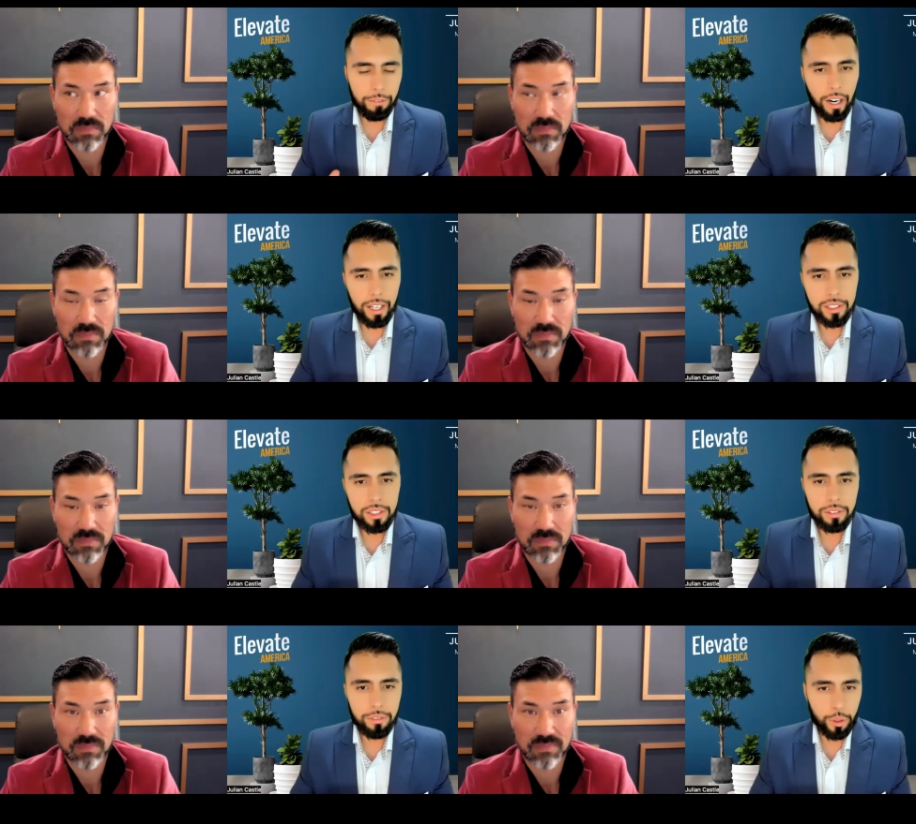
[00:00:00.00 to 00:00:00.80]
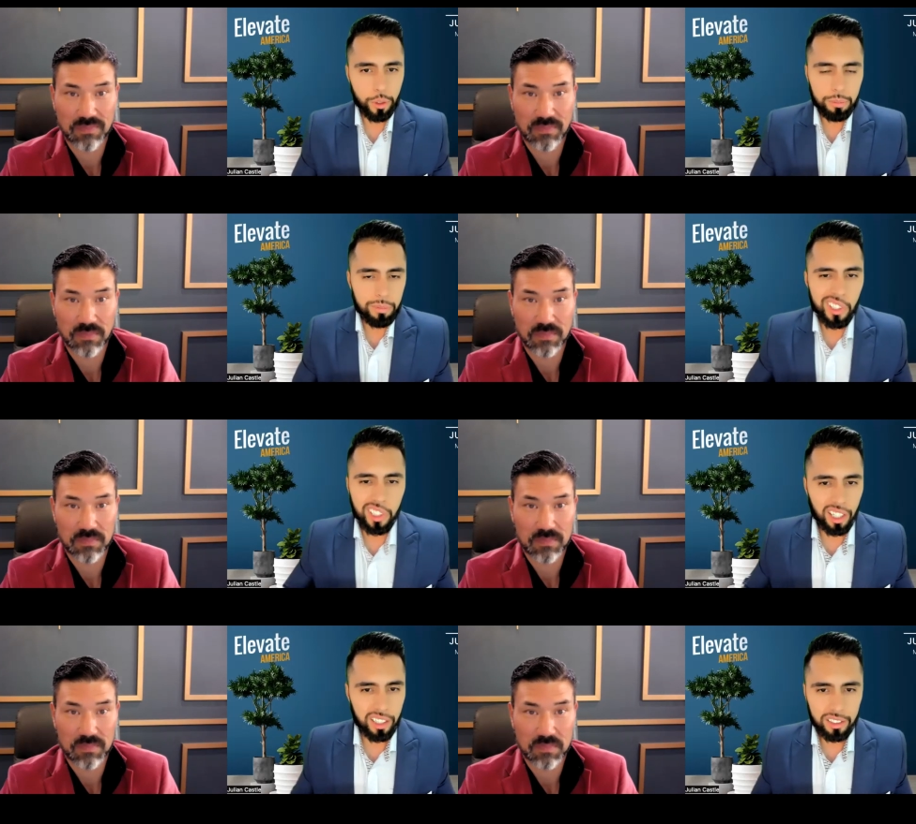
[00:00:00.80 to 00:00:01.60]
Speaker 1: advice for
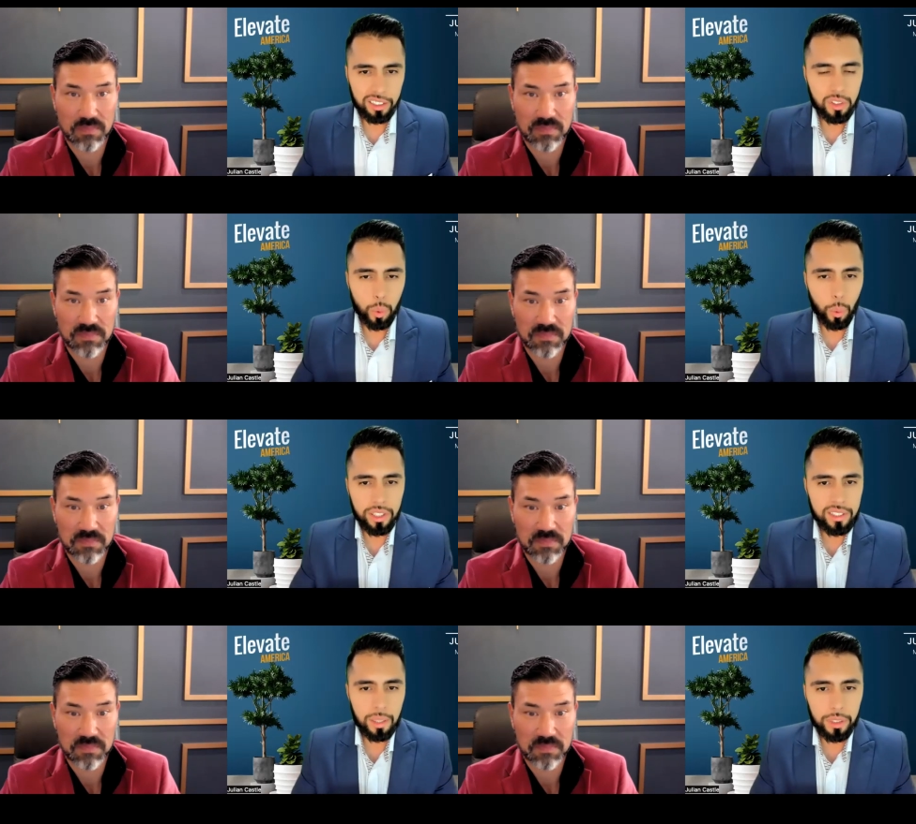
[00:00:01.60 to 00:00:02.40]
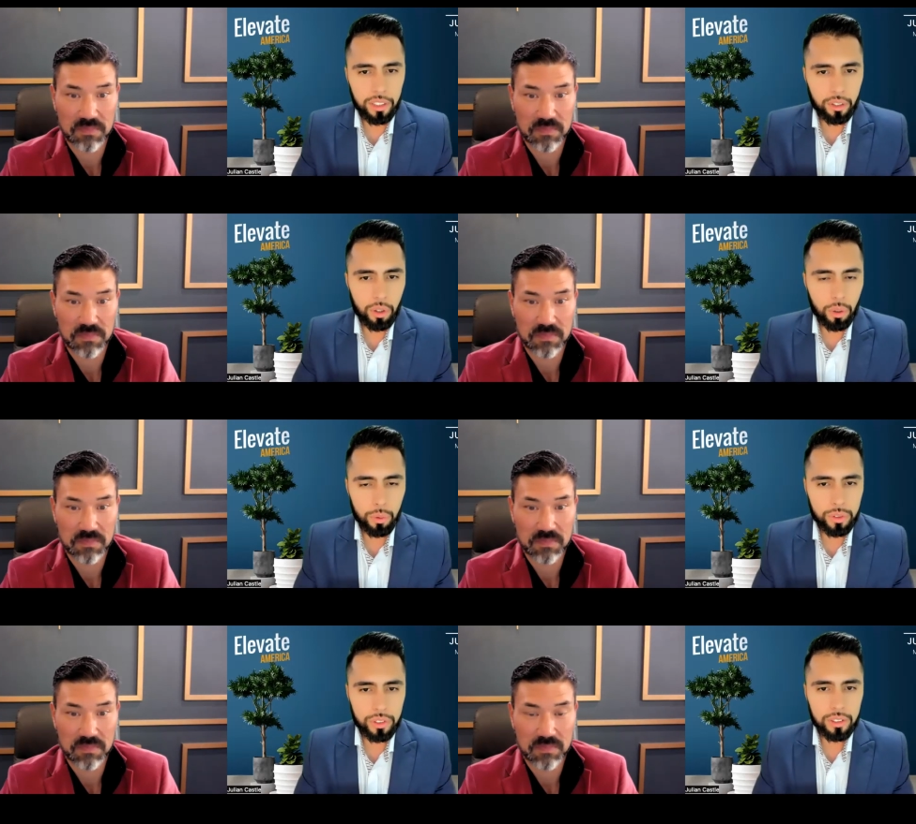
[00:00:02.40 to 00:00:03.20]
young 20 something year
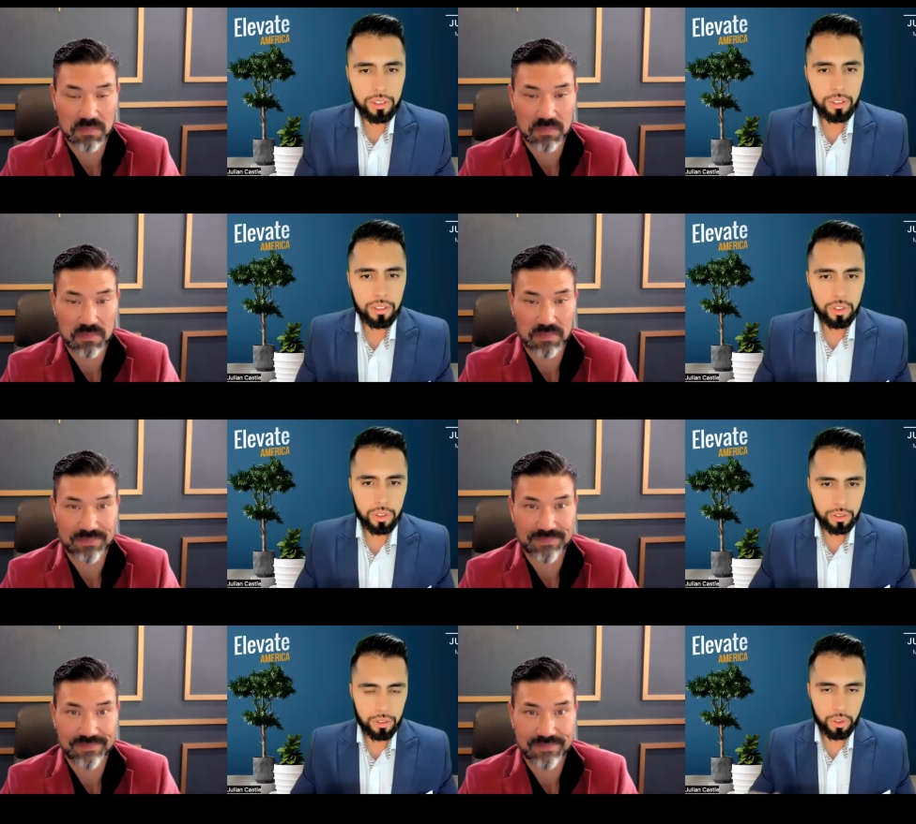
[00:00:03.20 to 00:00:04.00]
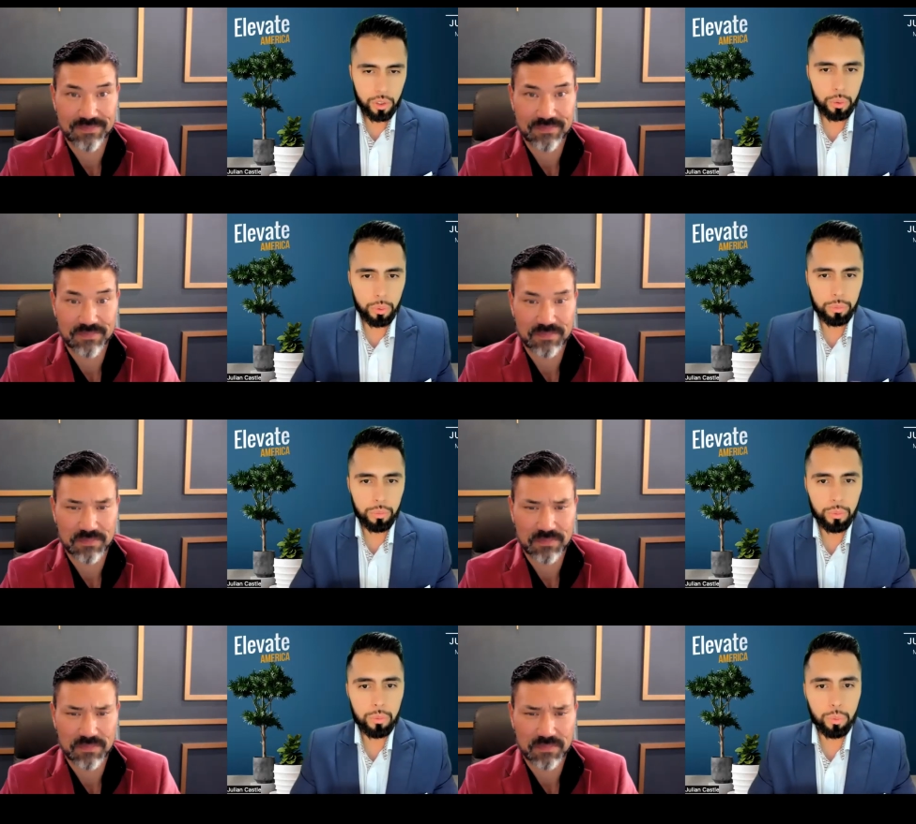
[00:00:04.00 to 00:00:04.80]
olds to
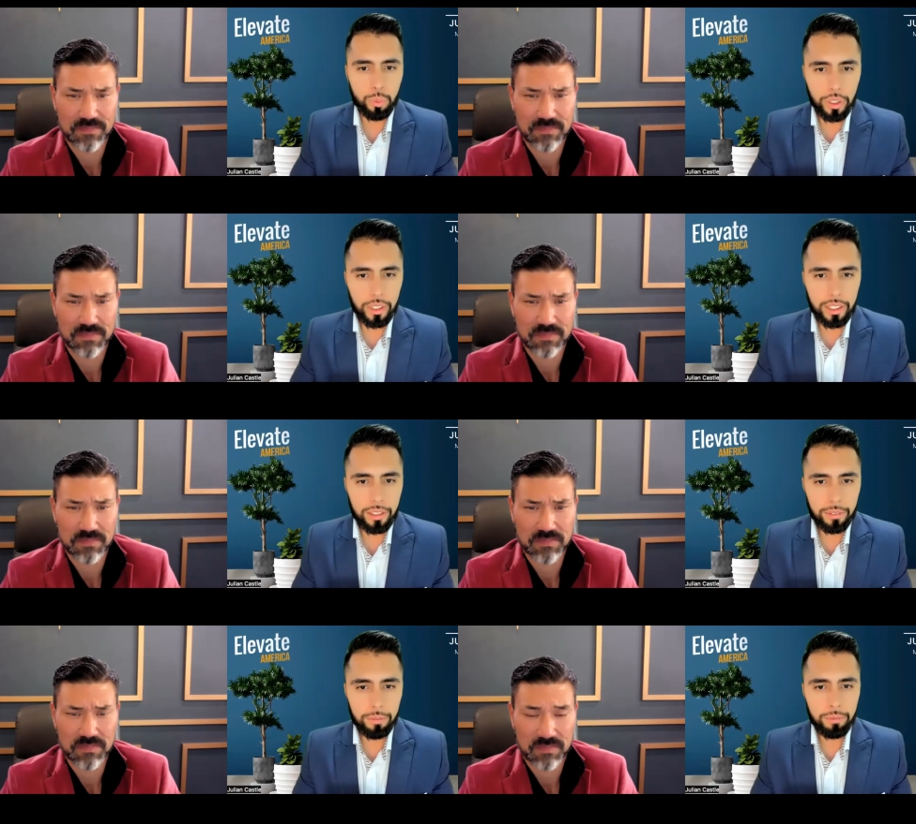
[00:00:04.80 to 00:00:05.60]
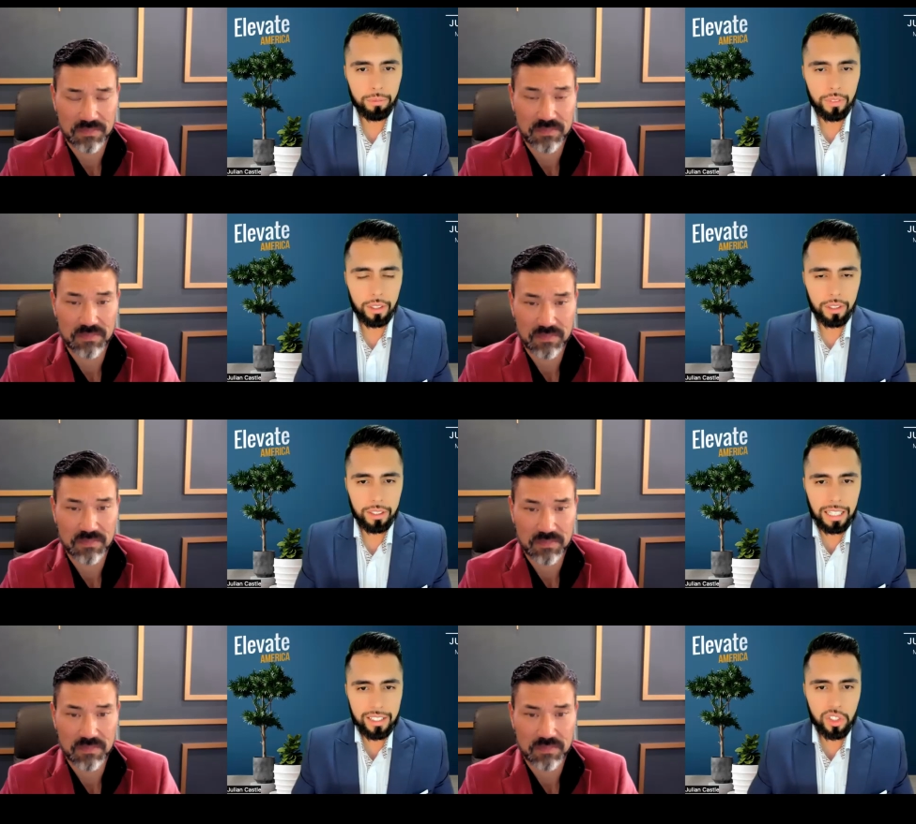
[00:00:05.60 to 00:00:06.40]
really
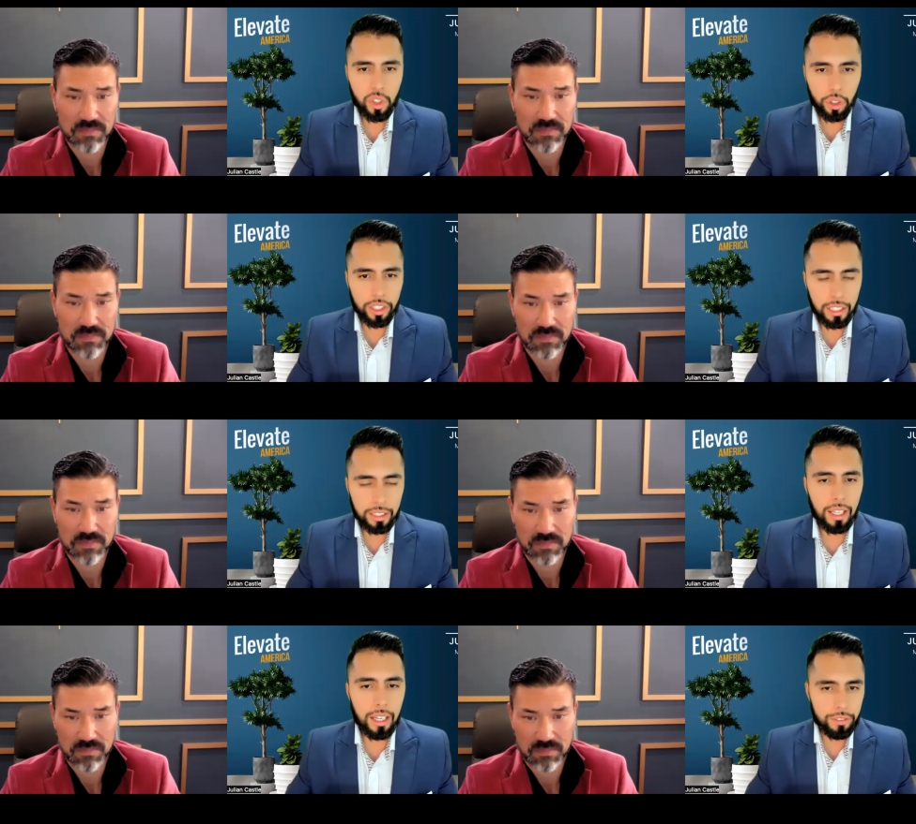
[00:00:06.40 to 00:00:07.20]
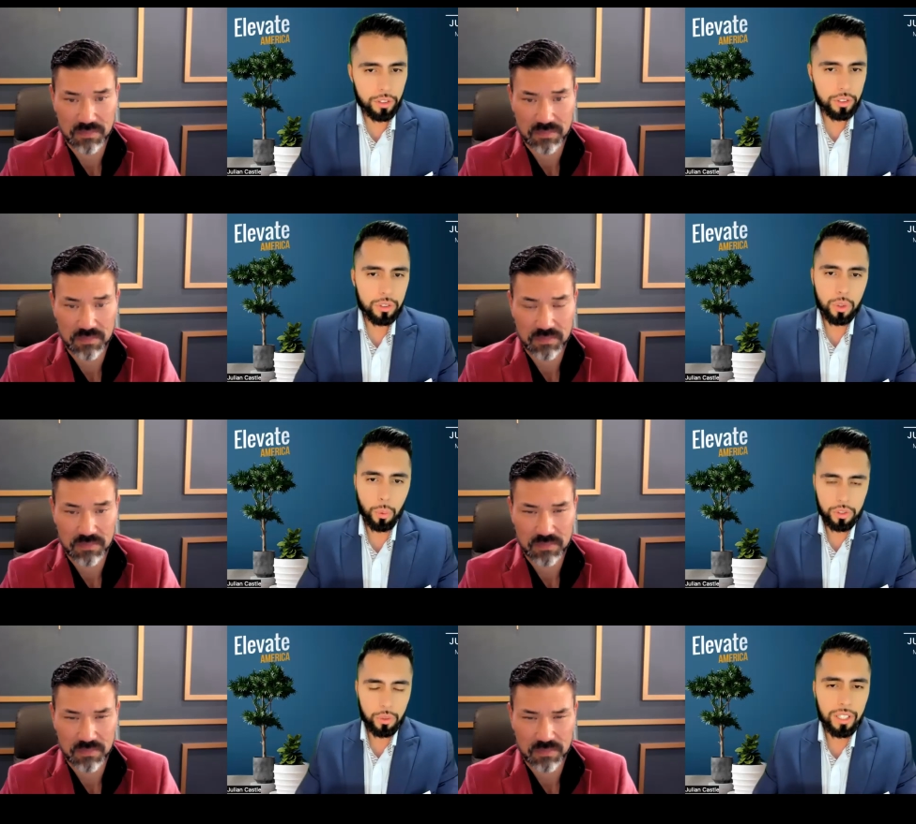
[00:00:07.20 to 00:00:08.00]
get started in life
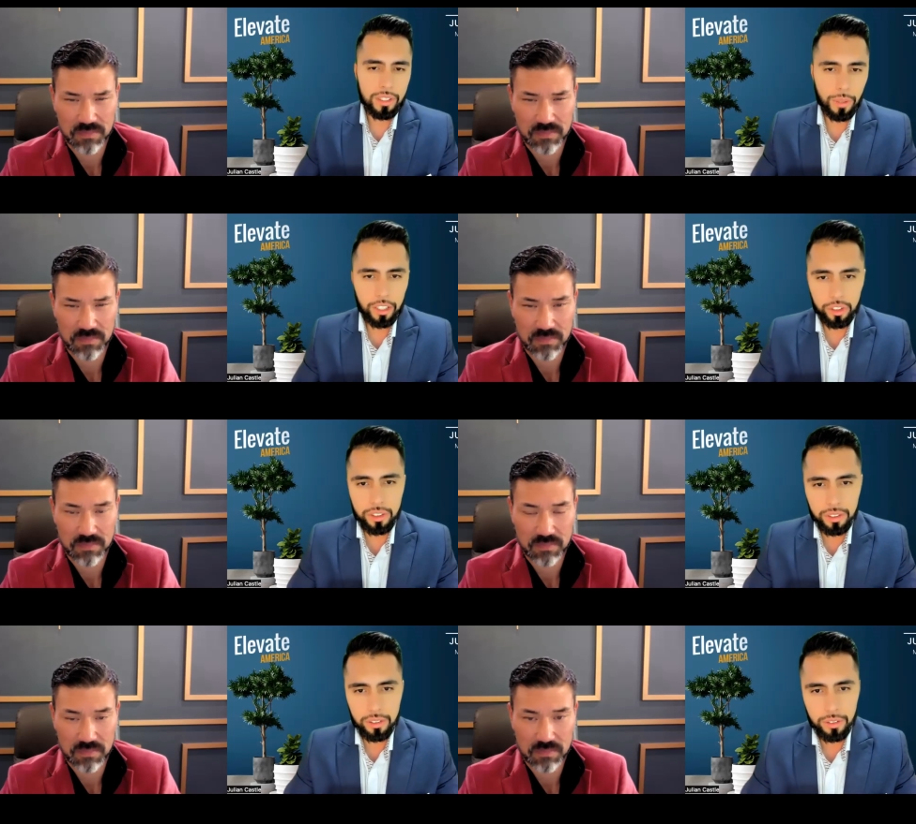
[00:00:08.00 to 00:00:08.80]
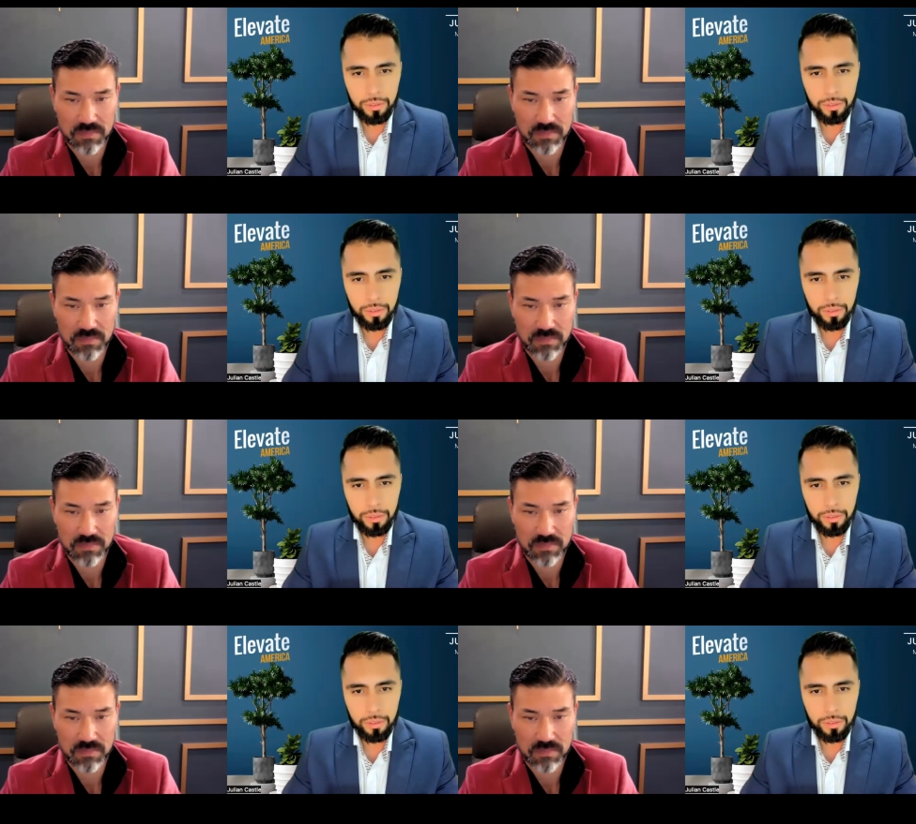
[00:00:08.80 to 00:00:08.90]
towards the right direction?